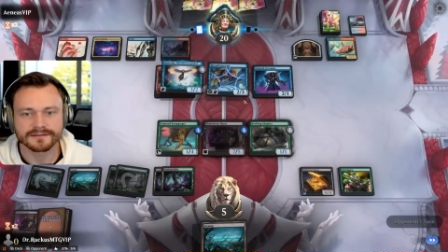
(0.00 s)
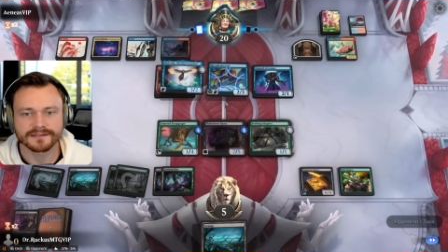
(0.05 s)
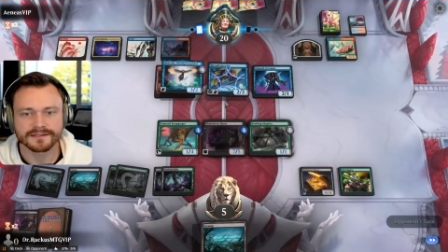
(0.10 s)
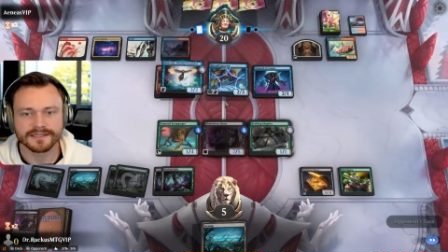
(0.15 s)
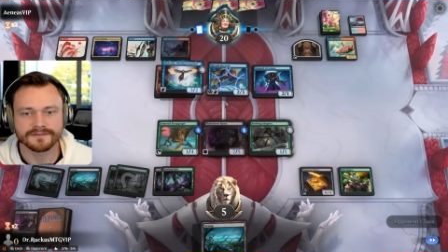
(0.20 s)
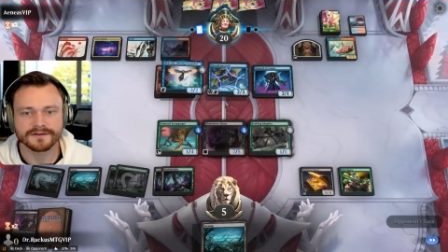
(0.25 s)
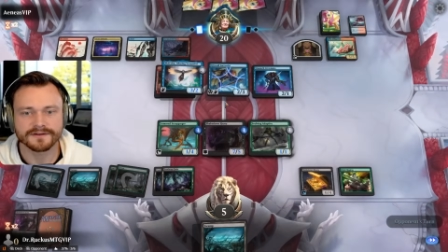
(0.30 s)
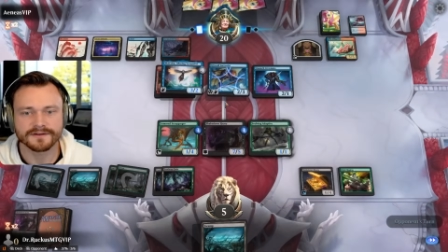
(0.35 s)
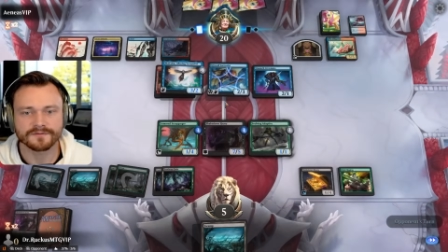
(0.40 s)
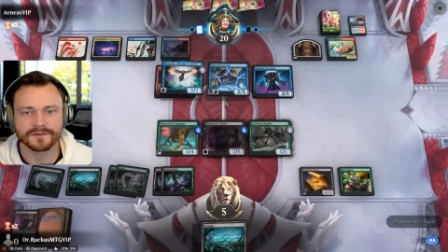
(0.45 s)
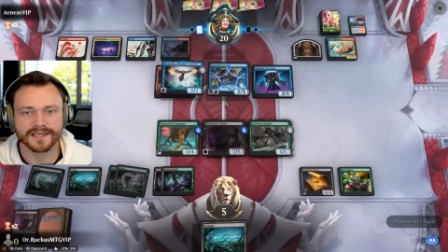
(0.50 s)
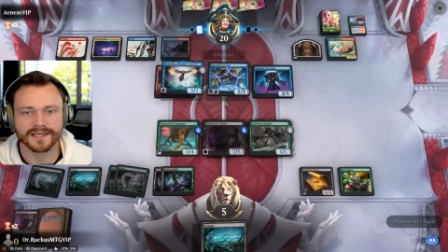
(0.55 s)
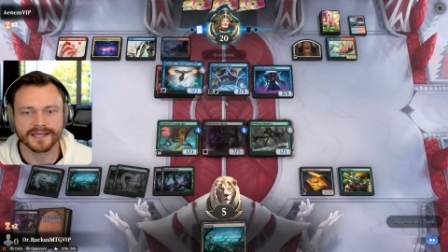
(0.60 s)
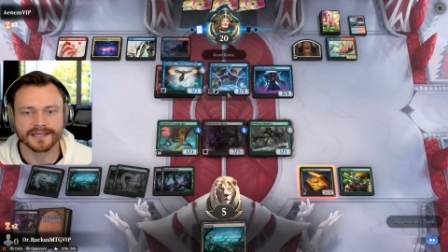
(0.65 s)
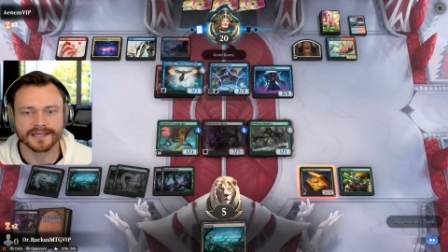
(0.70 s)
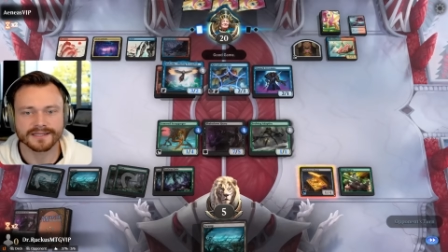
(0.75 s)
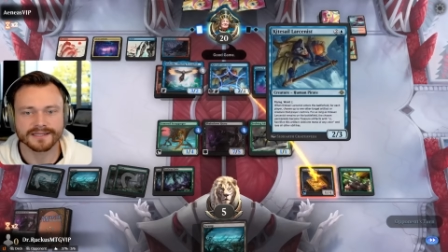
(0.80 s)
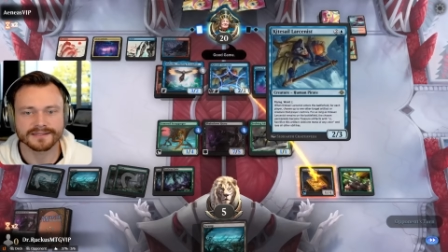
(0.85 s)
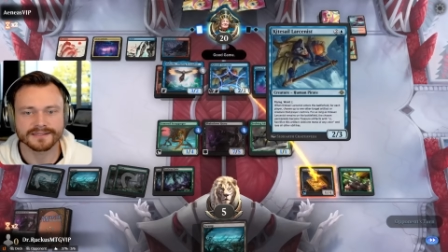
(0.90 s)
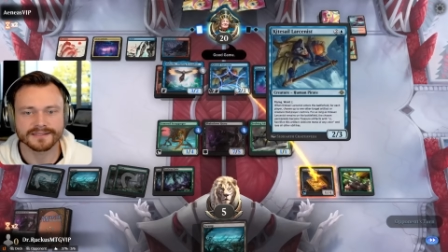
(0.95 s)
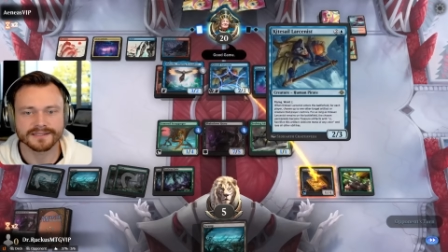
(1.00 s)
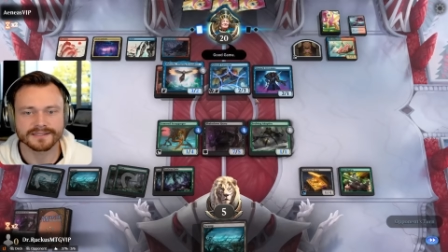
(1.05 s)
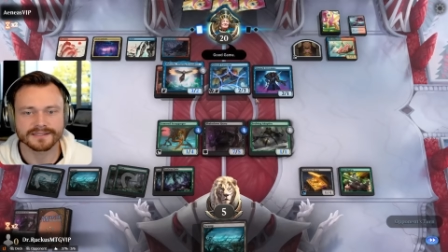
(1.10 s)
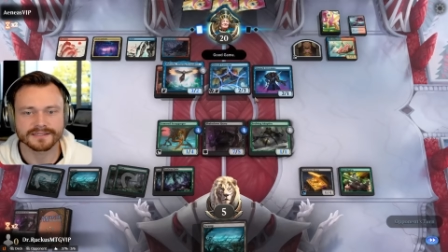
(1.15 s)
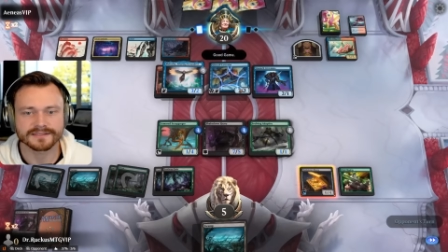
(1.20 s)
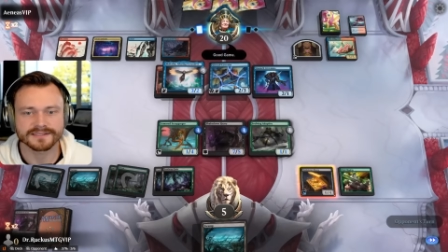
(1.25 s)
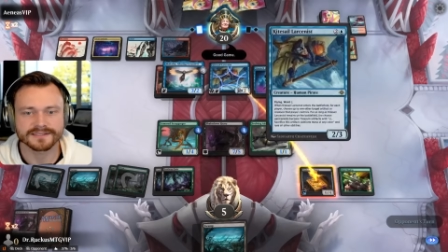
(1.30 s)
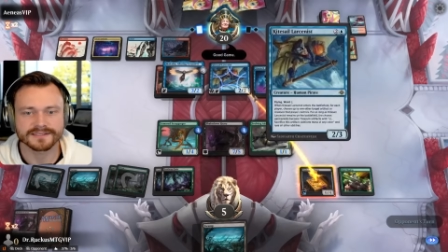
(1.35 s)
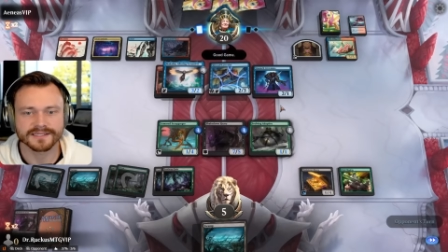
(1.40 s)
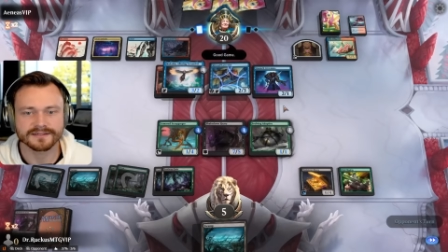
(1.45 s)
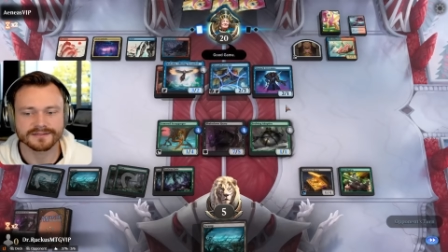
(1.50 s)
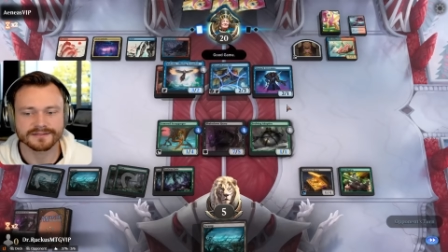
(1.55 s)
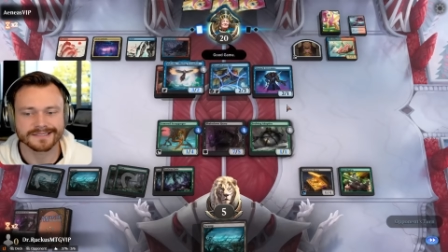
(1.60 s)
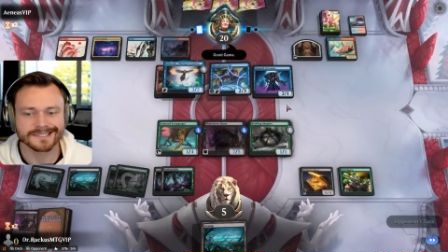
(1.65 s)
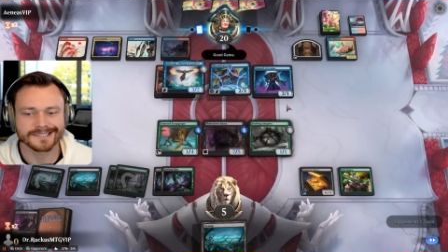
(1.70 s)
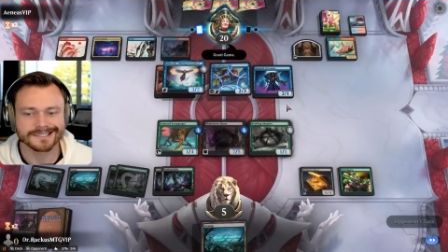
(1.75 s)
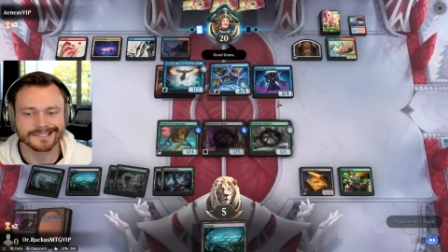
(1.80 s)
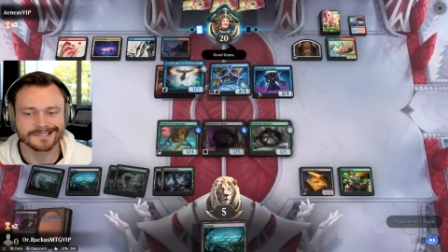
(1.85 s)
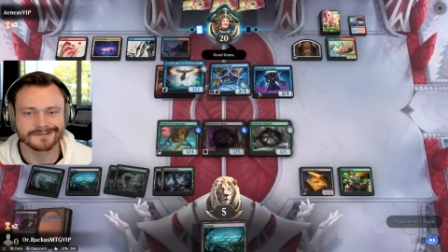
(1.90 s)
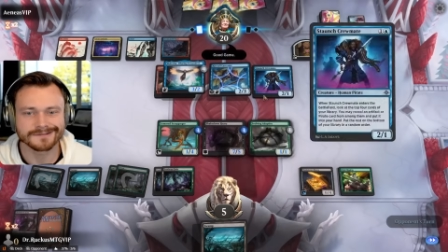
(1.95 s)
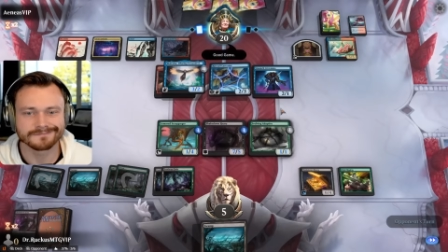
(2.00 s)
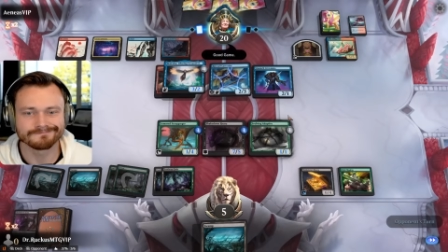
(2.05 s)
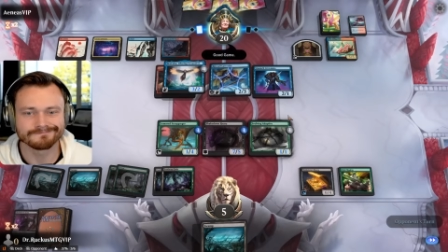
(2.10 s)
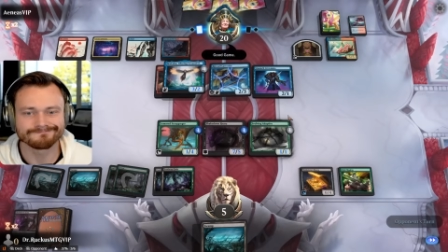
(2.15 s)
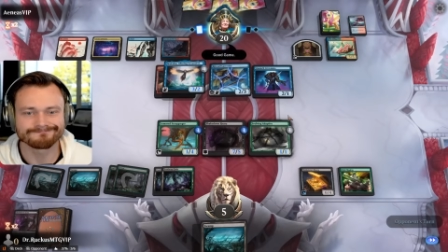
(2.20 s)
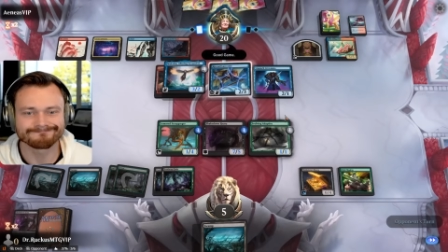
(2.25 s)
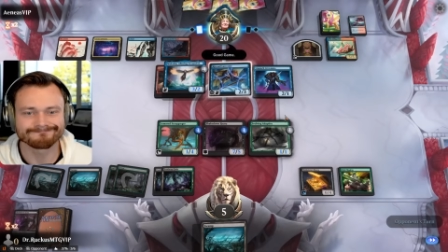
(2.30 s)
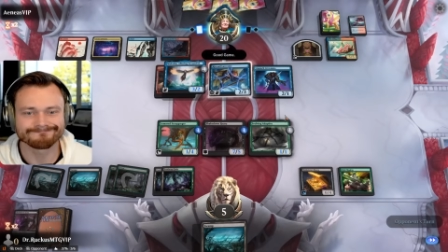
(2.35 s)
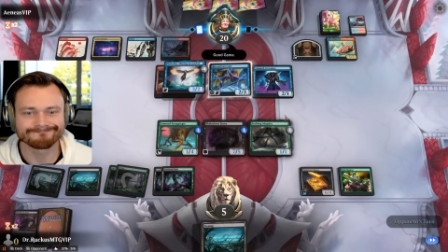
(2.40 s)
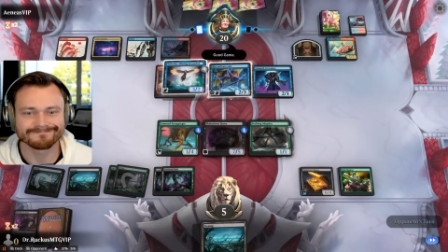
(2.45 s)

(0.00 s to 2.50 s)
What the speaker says: Even if we had the cut down,